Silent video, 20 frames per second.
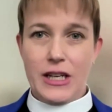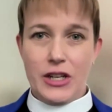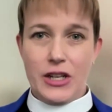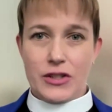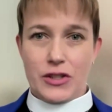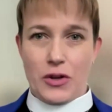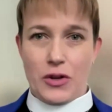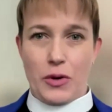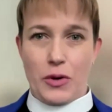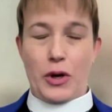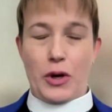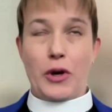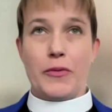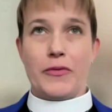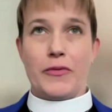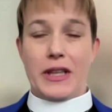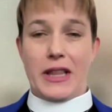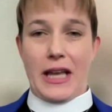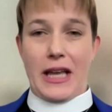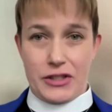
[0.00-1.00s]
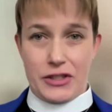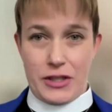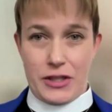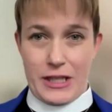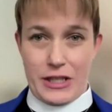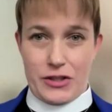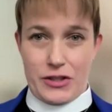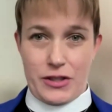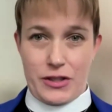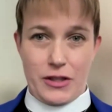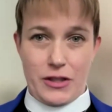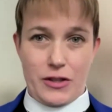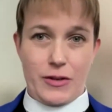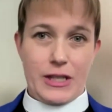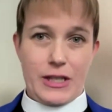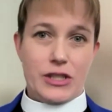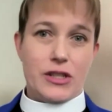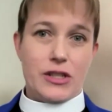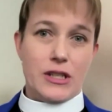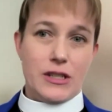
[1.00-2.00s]
So hopefully that should answer your
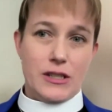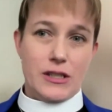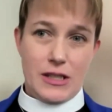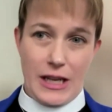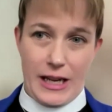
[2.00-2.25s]
questions.